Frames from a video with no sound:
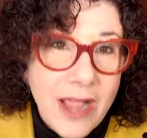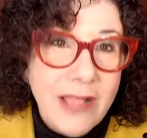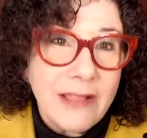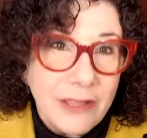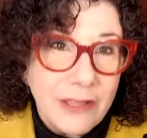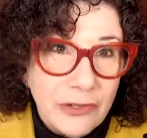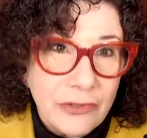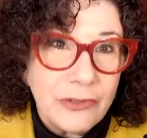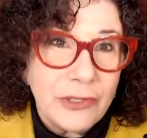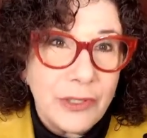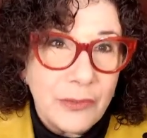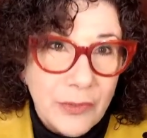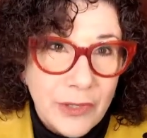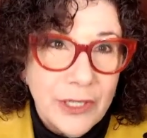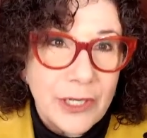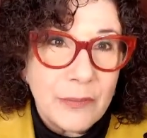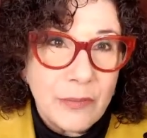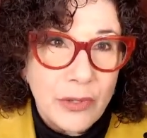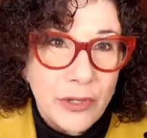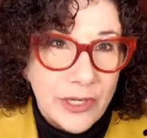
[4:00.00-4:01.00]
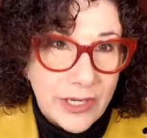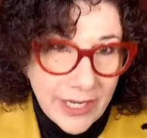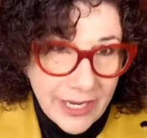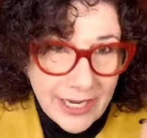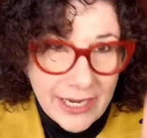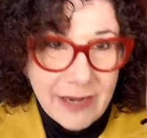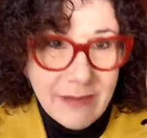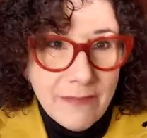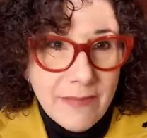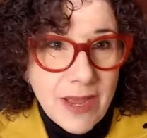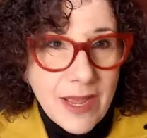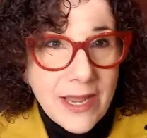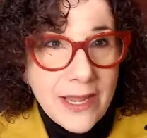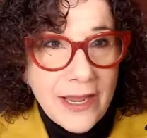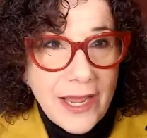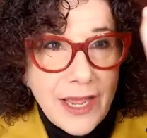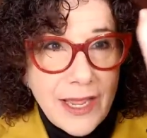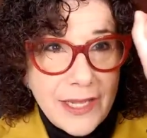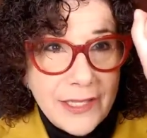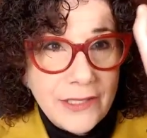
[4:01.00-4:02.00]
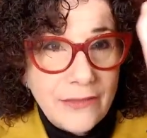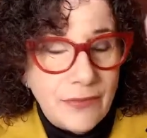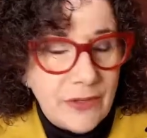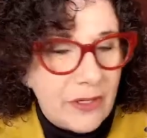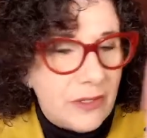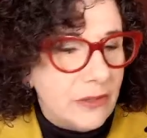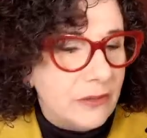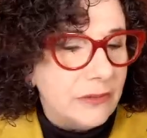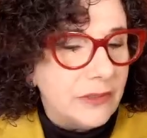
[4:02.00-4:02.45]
literally wanted to put in my eyes view,